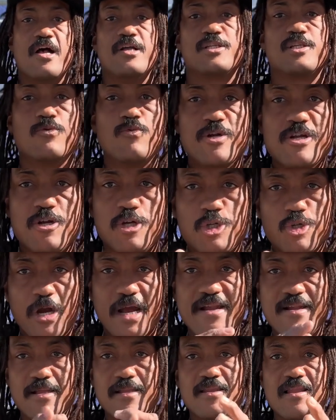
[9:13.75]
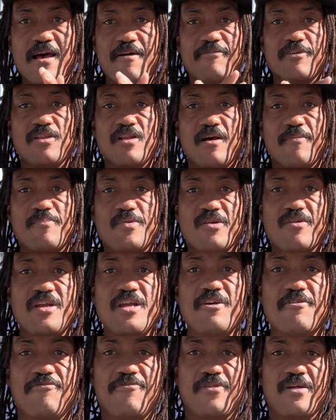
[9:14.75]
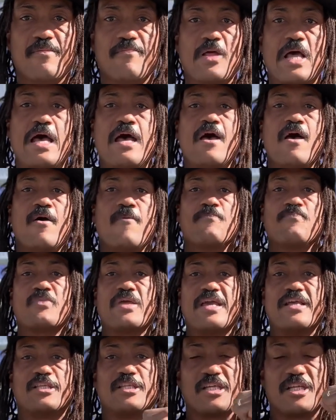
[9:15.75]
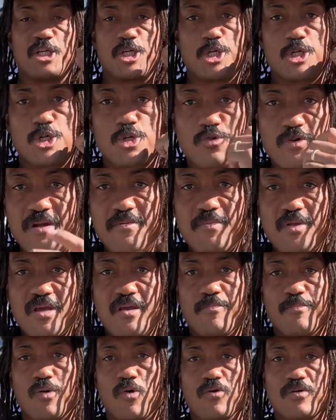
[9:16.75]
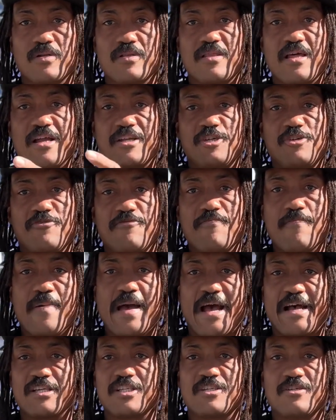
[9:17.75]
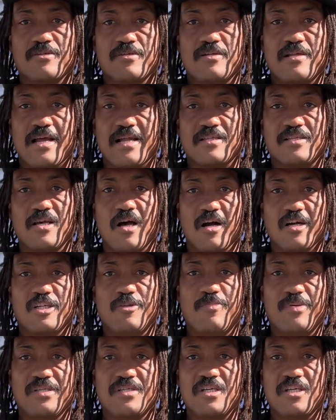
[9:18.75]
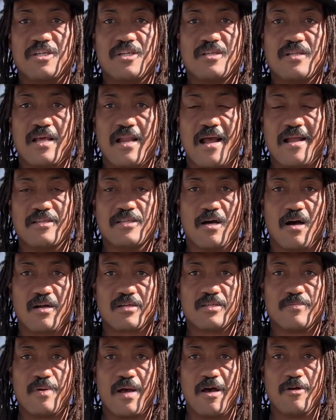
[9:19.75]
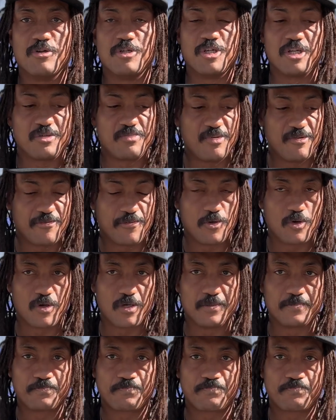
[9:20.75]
So when you're trying to level up your heel flip, it's extremely important that you've mastered that tucked position that I talked about just before.